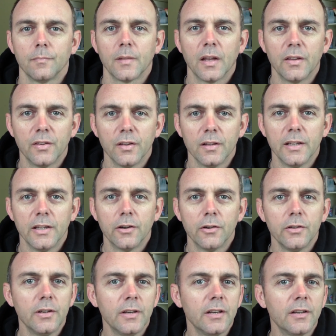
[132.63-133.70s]
As a leader,
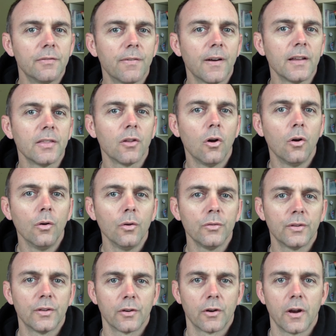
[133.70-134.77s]
you need to find the
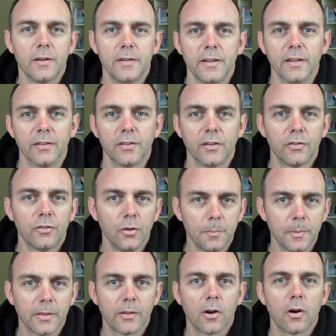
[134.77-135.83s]
holes in their ideas,
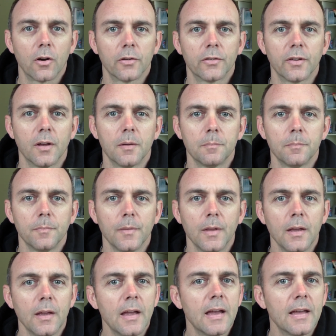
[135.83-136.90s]
assuming there are some,
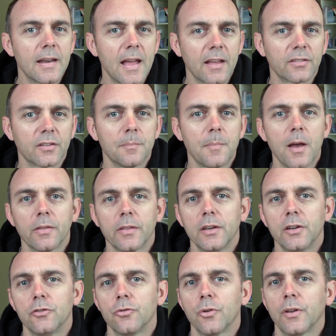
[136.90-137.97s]
and ask them how
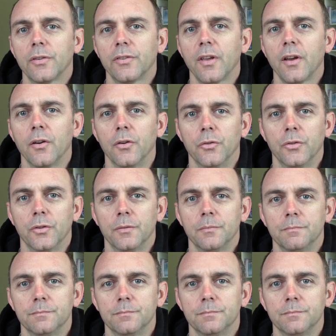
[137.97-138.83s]
they'd address those.